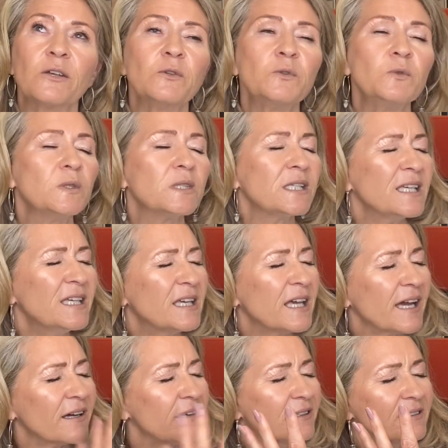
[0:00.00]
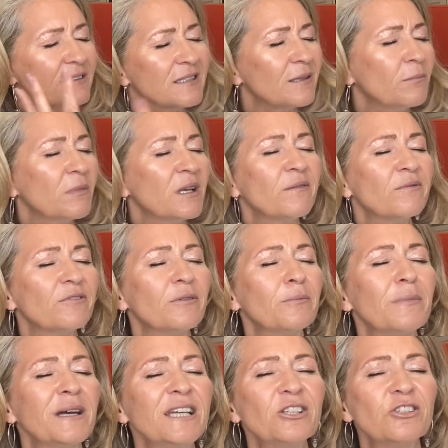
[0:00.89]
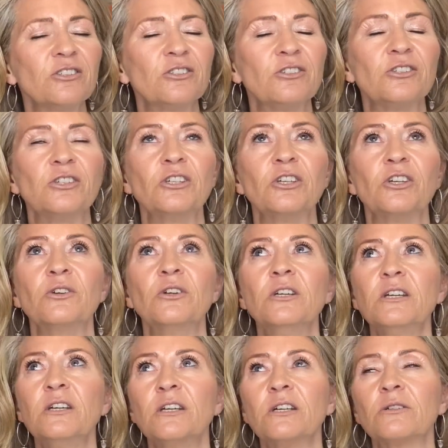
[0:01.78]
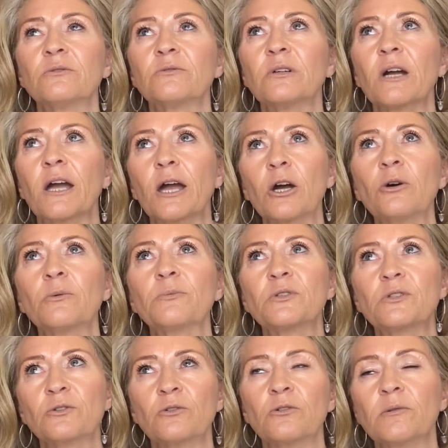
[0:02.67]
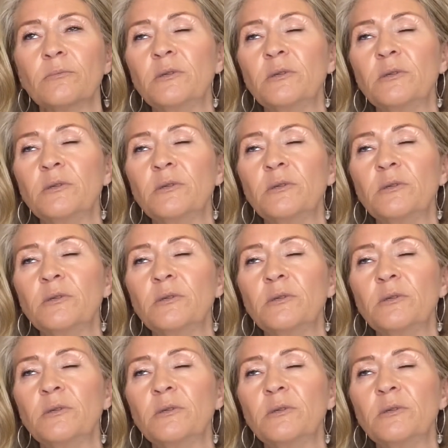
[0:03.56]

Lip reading: you seek out similar information to you, helps your